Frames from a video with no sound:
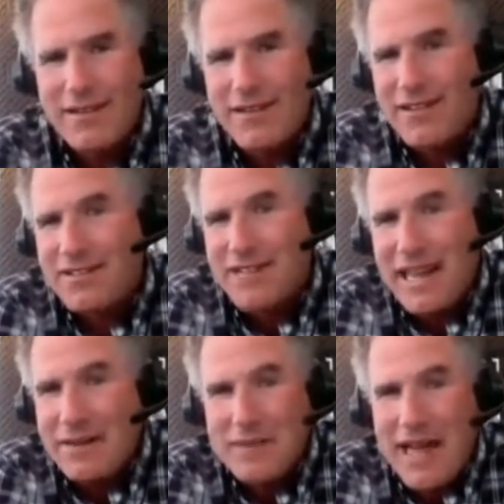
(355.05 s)
you know,
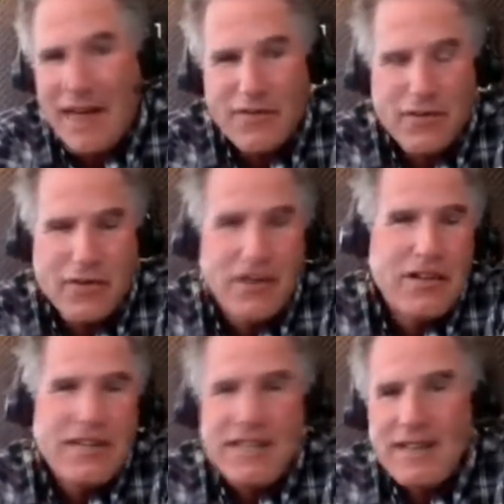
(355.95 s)
named after uh,
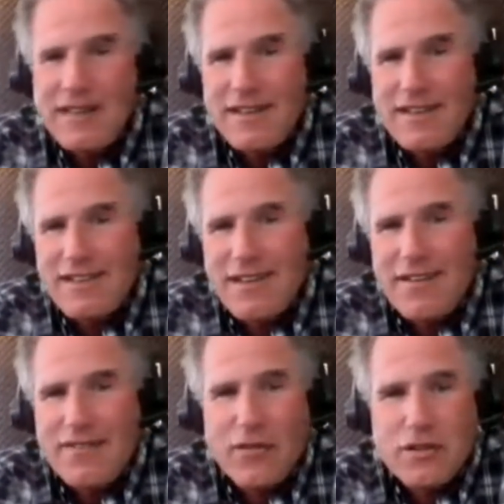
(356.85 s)
the
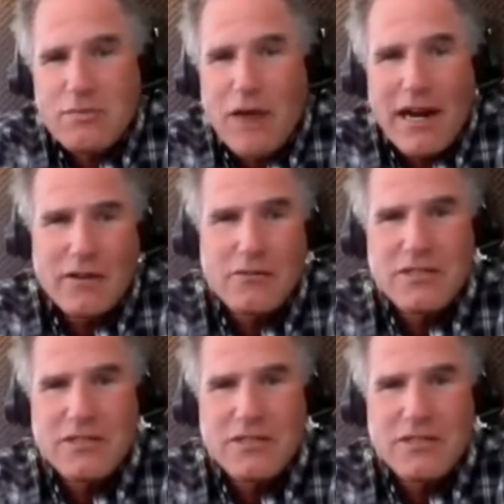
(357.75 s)
first product,